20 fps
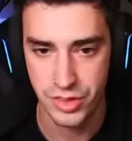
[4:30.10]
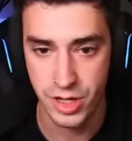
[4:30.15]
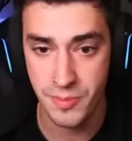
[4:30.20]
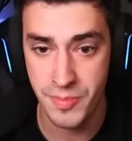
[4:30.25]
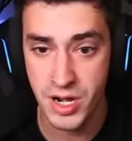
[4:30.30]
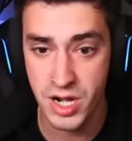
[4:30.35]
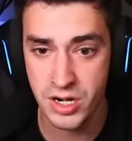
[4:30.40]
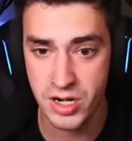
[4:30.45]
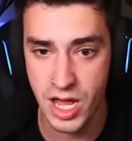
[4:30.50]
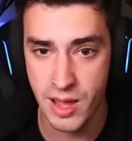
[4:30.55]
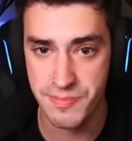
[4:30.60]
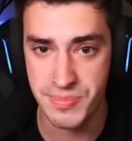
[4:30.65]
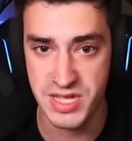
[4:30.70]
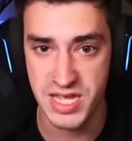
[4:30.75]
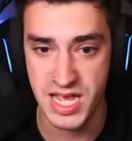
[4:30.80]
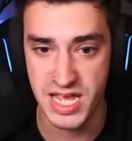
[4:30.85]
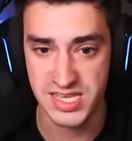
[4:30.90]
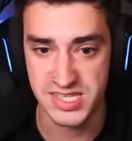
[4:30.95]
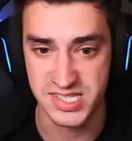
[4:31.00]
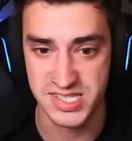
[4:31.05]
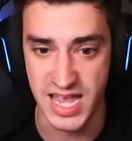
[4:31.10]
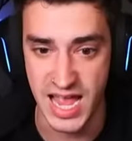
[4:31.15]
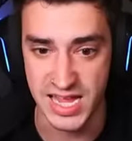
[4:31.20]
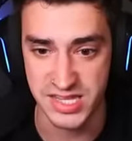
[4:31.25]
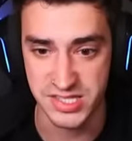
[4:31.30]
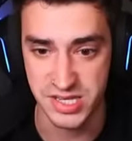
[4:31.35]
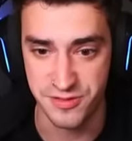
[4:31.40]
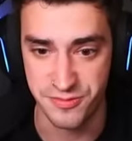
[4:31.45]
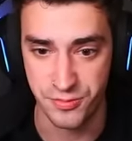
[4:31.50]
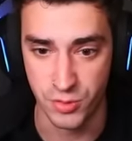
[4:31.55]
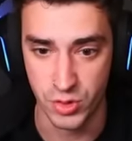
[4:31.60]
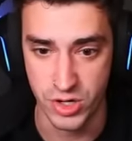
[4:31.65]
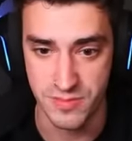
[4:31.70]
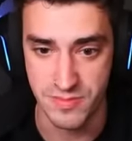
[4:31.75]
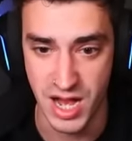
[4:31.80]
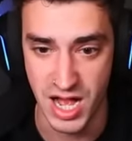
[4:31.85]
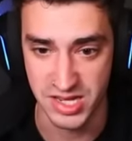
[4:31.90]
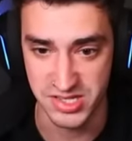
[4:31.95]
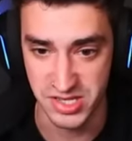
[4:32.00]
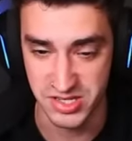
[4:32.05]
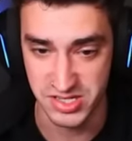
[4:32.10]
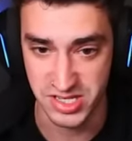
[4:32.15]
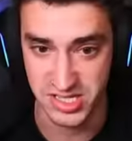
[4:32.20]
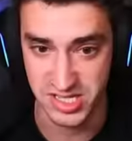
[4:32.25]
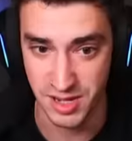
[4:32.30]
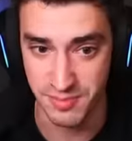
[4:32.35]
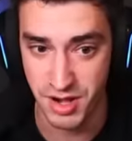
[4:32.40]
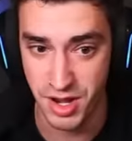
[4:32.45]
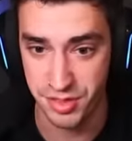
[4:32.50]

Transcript: There better not be exactly 40 boxes because I'm